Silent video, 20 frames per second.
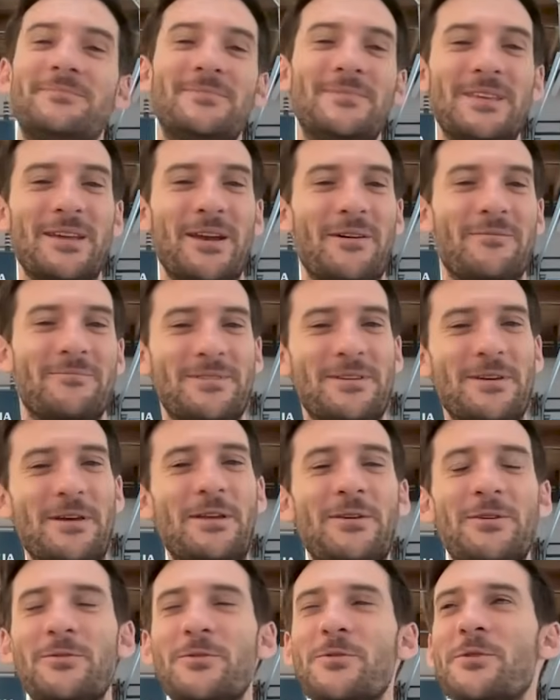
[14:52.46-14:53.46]

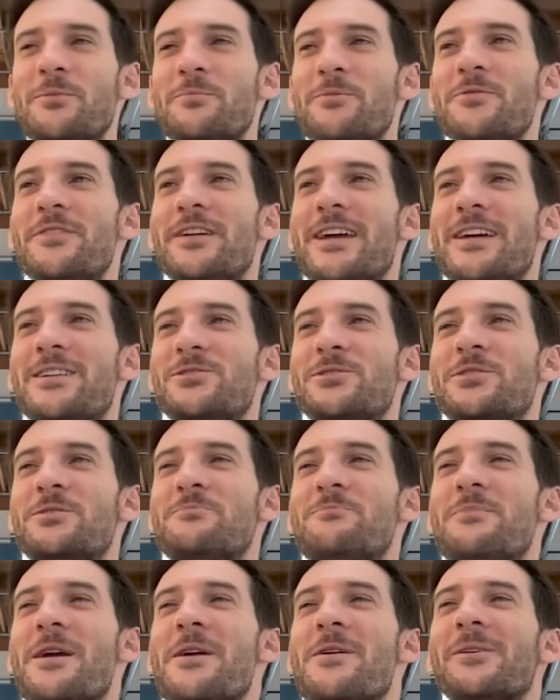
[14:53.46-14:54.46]
and you're moving it just
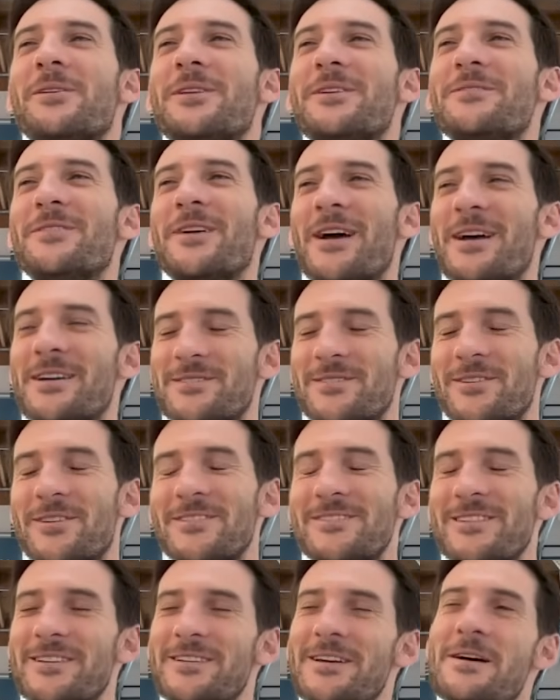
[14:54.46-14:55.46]
barely faster.
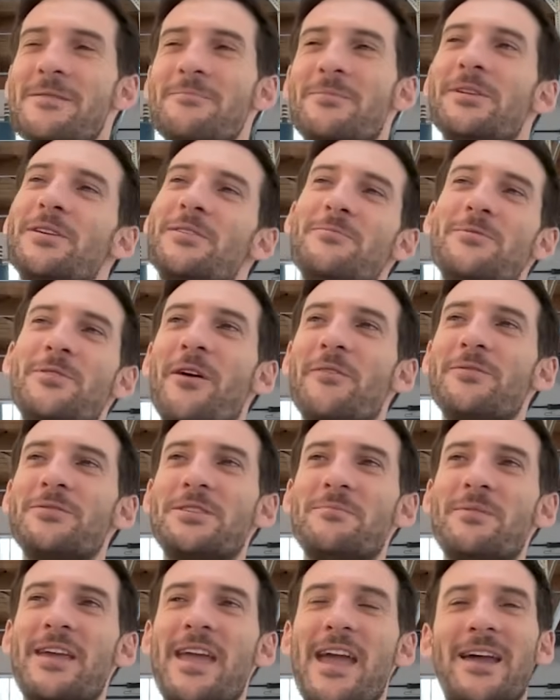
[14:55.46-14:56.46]
It's like, but you
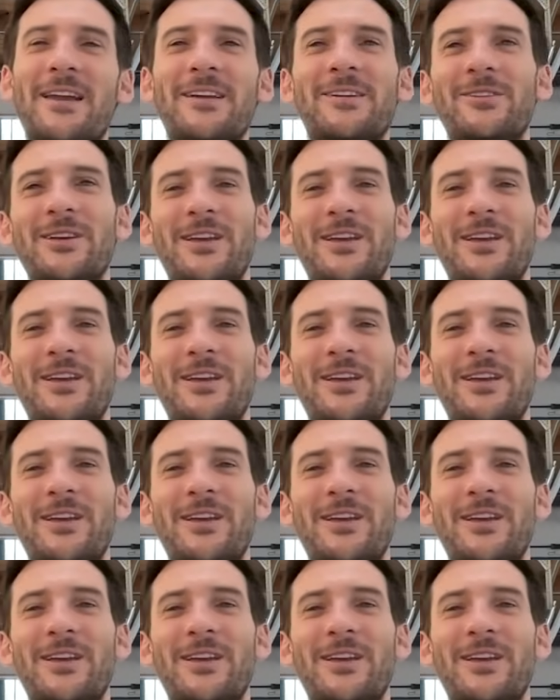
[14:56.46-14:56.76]
obviously mechanically